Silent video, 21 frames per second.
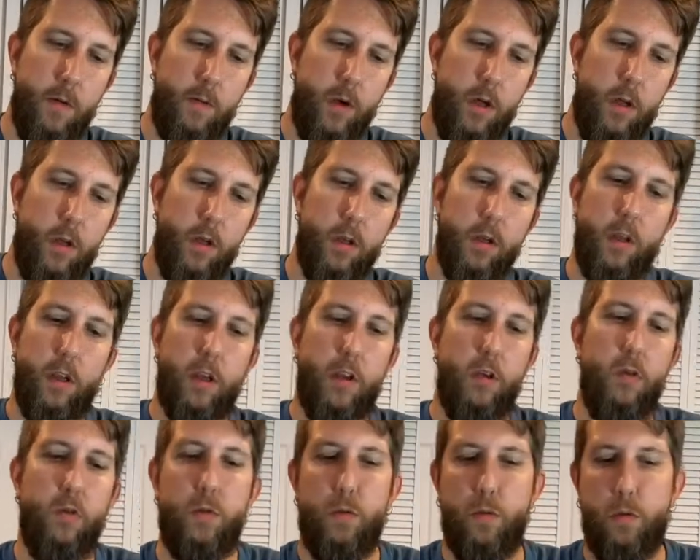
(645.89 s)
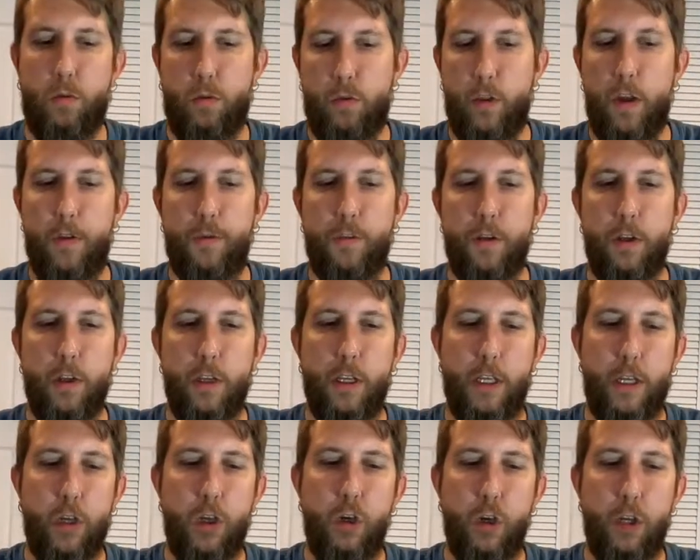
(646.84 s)
Well, you definitely
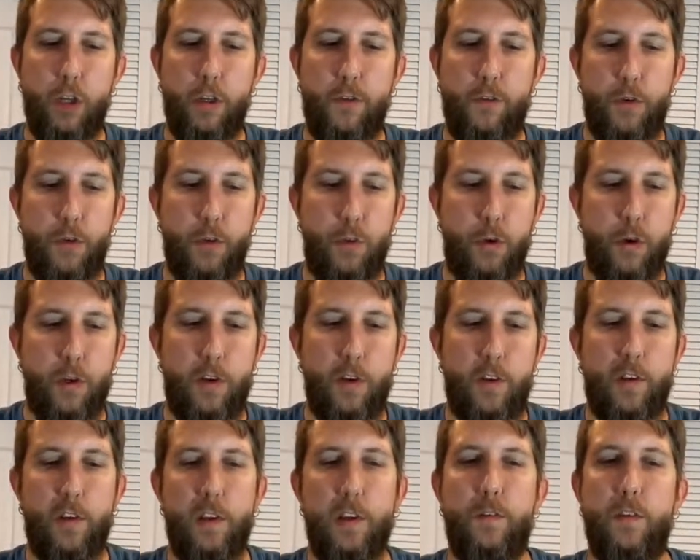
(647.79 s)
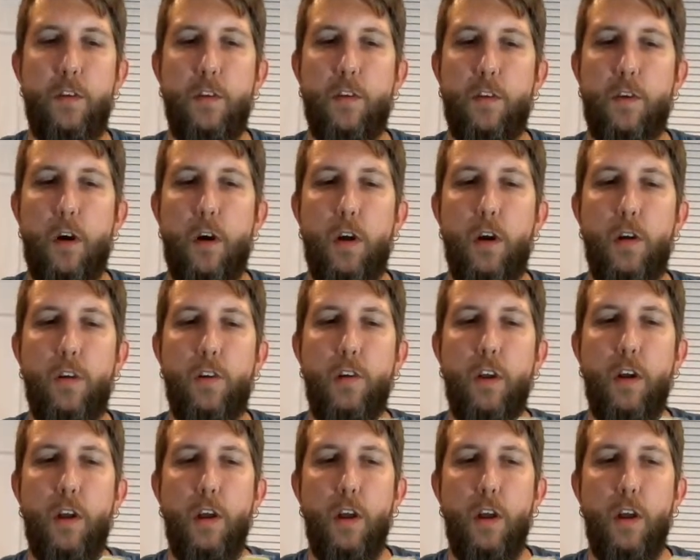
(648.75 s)
could if you wanted to sleeve these cards.